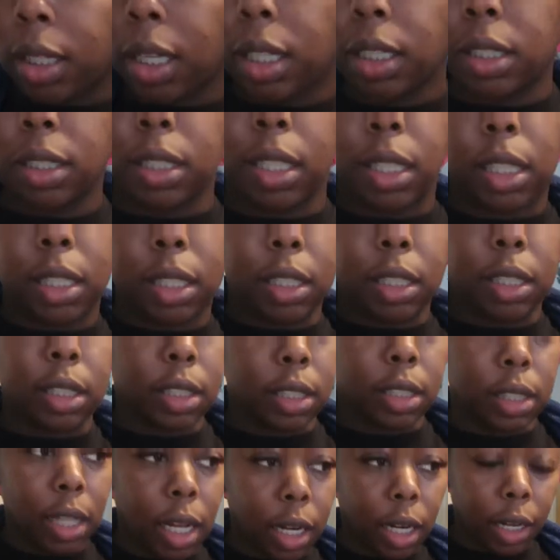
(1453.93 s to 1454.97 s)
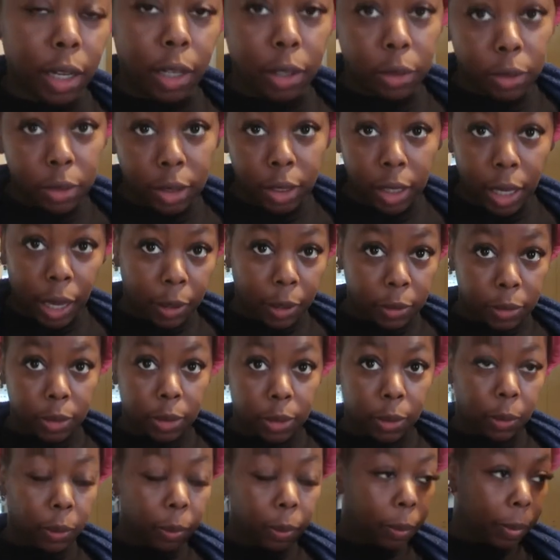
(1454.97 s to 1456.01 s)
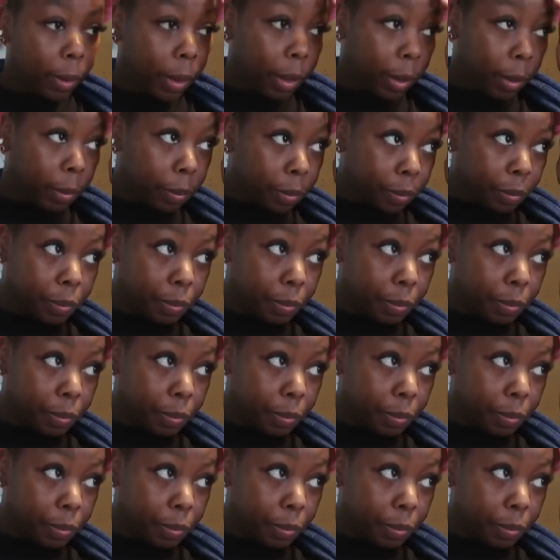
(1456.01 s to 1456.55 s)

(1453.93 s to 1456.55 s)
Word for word: not to say that this is not a healthy household, but